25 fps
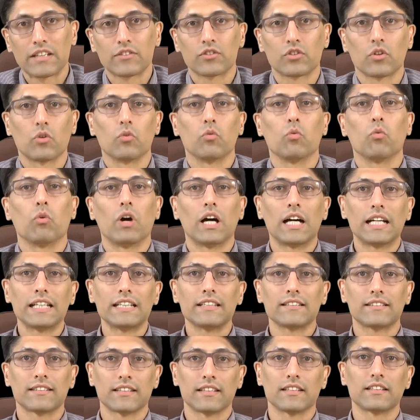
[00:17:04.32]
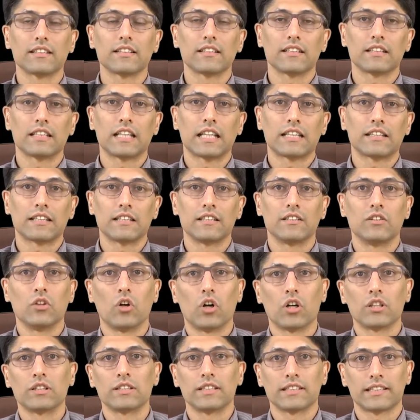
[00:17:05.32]
So why is it that the
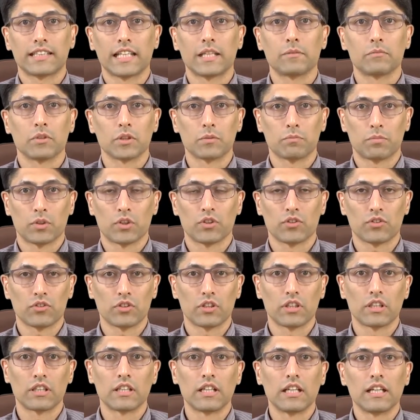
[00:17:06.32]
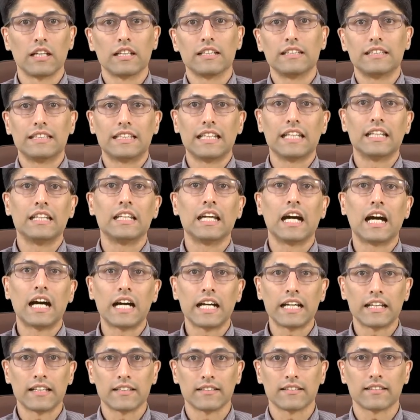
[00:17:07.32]
non-disabled person
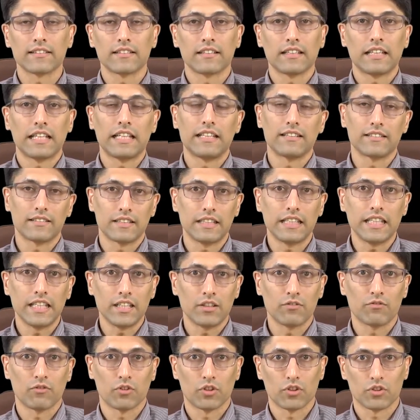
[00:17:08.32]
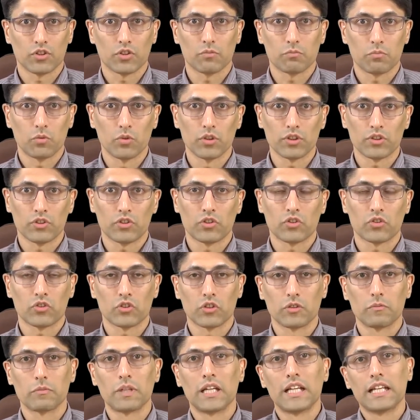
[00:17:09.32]
denies his need for a support
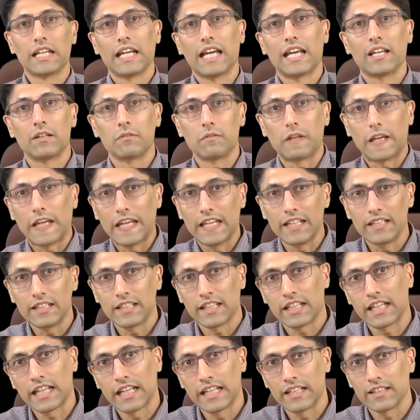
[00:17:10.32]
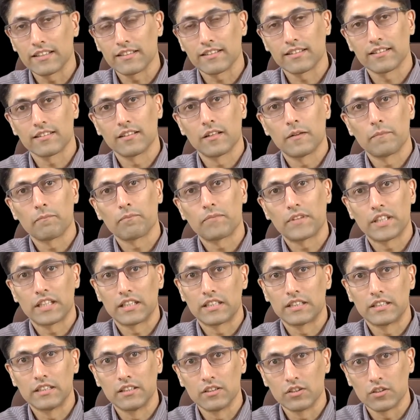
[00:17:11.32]
system and indicates
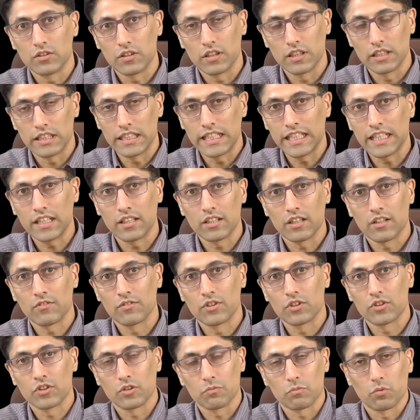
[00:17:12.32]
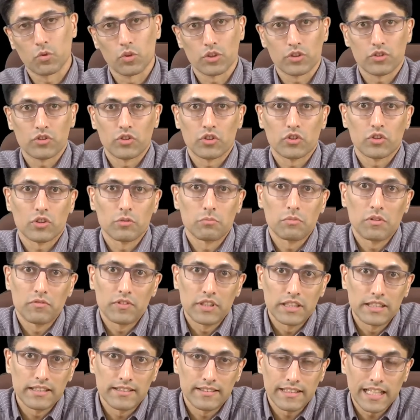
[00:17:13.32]
the, the need of the support system
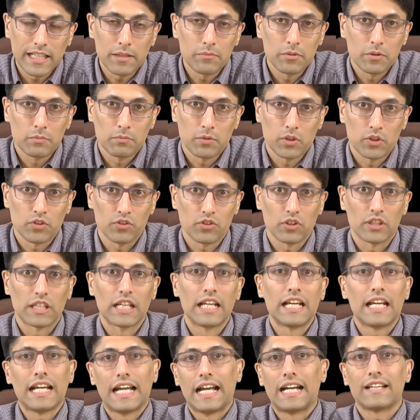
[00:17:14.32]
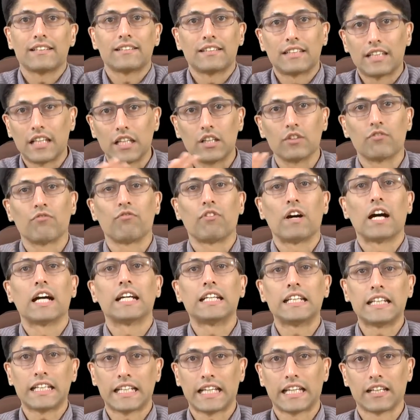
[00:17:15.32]
of the disabled person as the
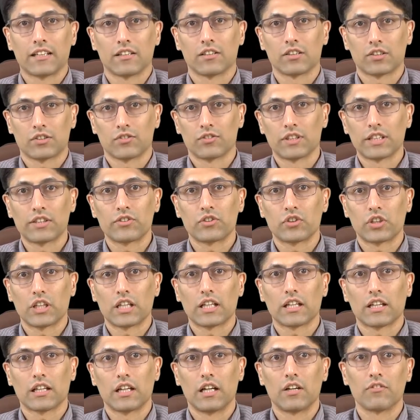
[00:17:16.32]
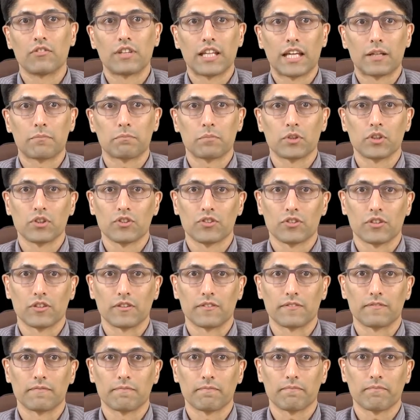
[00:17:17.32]
defining characteristic of that
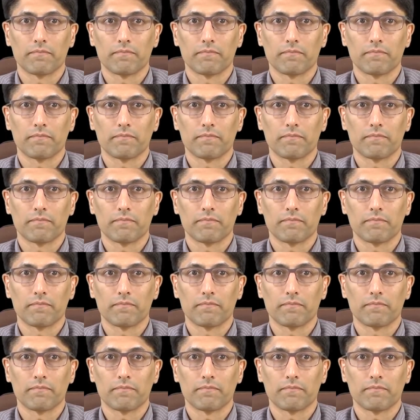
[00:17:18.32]
person?